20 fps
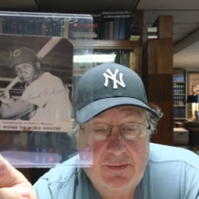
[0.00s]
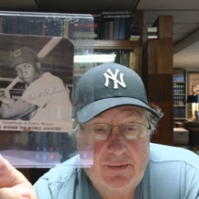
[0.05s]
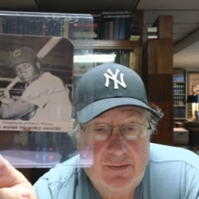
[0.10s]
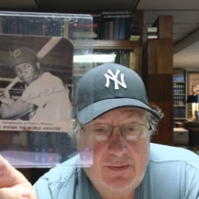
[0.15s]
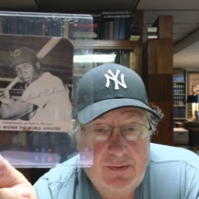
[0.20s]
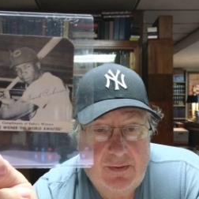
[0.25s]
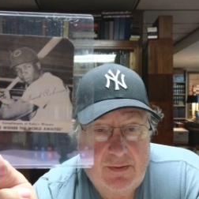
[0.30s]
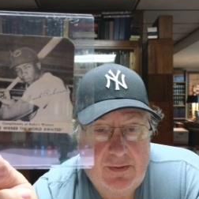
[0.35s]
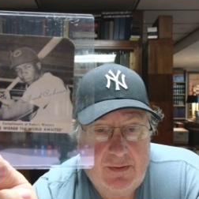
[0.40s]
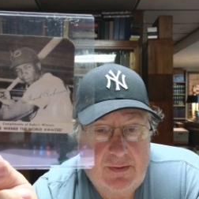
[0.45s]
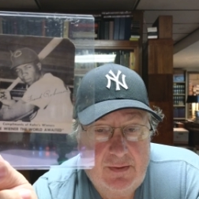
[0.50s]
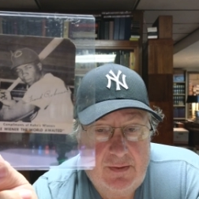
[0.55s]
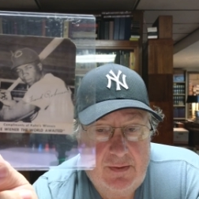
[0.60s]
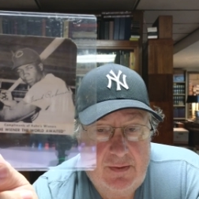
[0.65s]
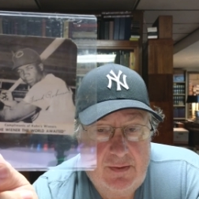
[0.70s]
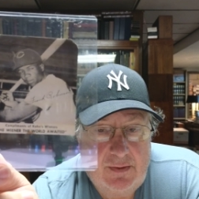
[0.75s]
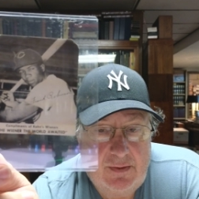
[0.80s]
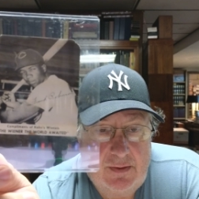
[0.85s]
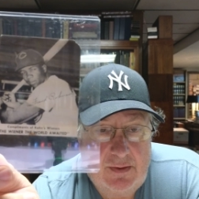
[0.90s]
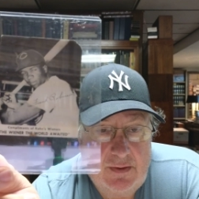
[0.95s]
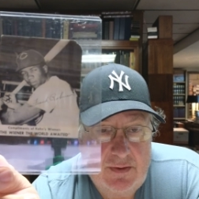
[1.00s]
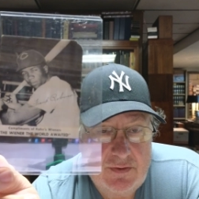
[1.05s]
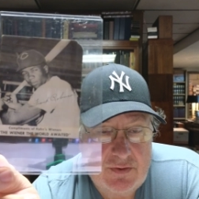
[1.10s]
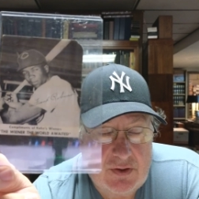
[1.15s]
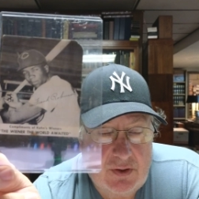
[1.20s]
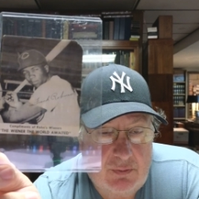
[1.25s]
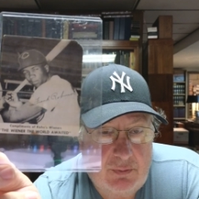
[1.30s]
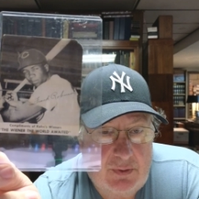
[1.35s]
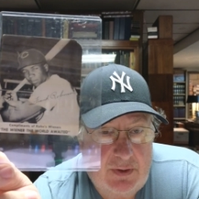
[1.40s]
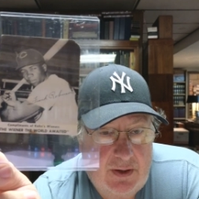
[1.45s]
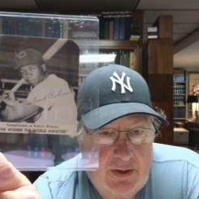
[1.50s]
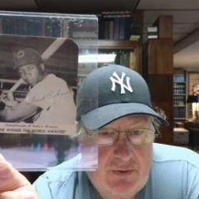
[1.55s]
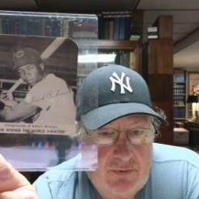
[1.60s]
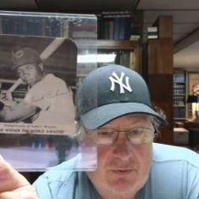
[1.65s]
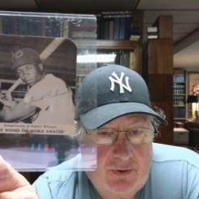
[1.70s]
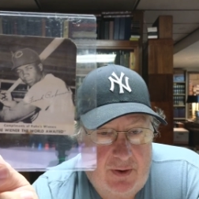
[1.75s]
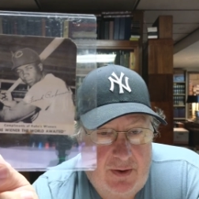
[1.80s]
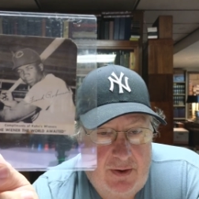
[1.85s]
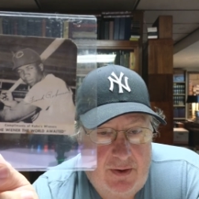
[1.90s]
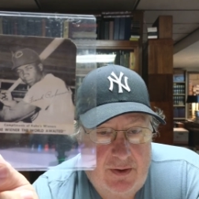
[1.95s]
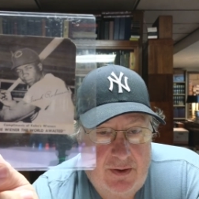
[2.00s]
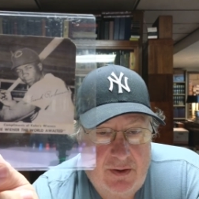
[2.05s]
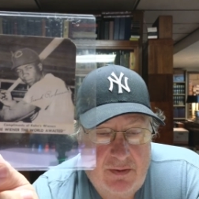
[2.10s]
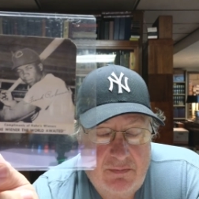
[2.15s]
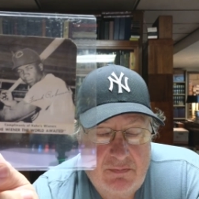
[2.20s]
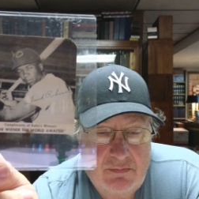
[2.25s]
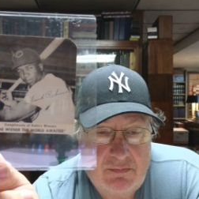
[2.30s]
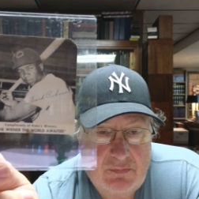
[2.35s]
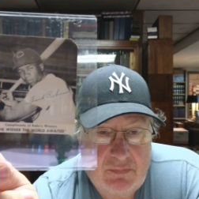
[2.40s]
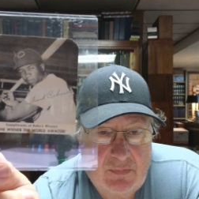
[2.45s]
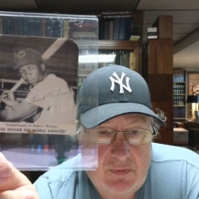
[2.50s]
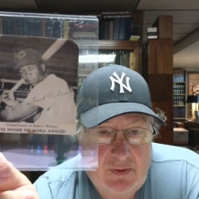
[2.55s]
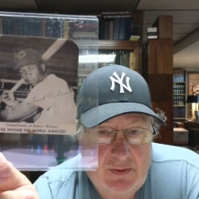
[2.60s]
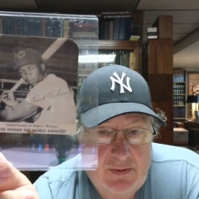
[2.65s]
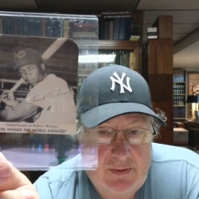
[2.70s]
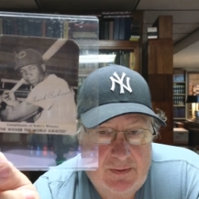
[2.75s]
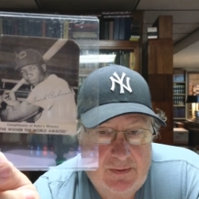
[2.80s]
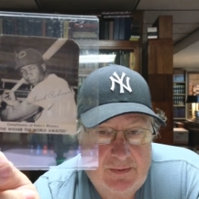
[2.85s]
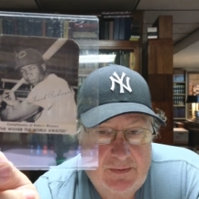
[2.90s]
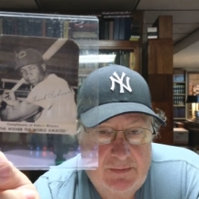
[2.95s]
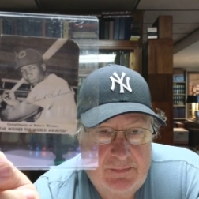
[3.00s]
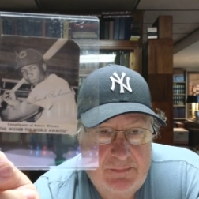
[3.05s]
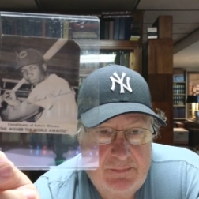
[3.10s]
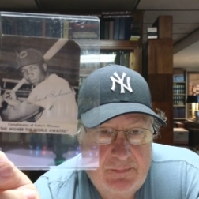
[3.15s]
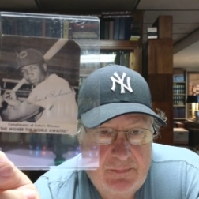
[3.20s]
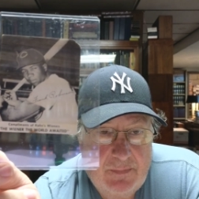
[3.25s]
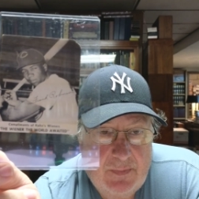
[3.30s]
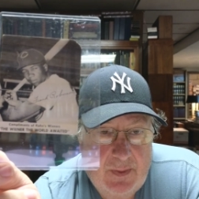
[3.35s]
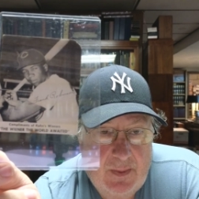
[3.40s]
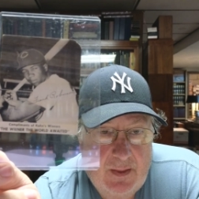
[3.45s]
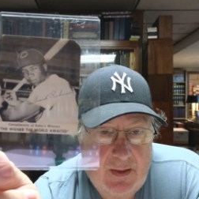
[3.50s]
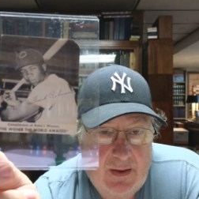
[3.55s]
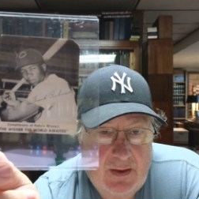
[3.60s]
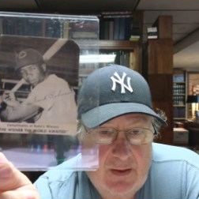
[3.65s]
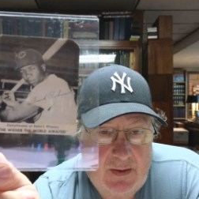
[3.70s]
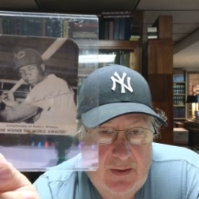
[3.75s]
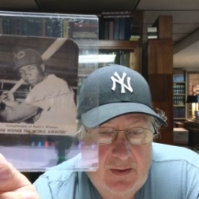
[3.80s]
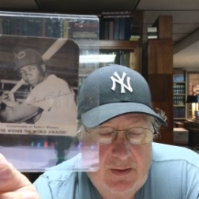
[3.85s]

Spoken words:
of course, he went over to the Baltimore Orioles and